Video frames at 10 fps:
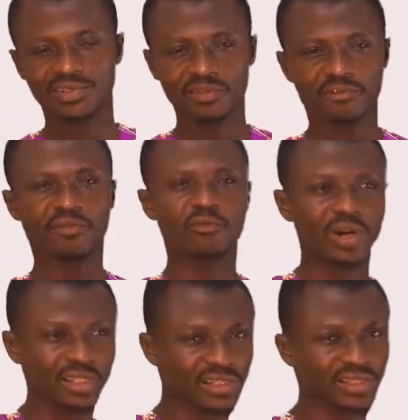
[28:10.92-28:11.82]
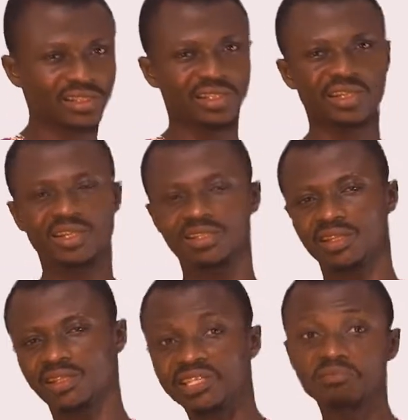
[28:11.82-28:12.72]
from
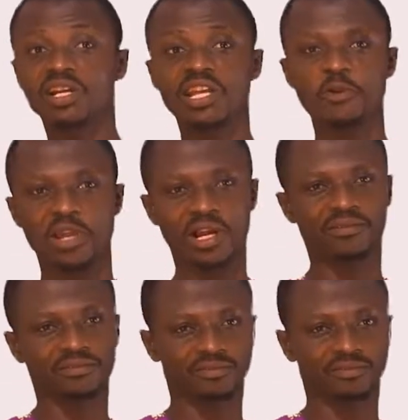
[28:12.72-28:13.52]
the timber that you have.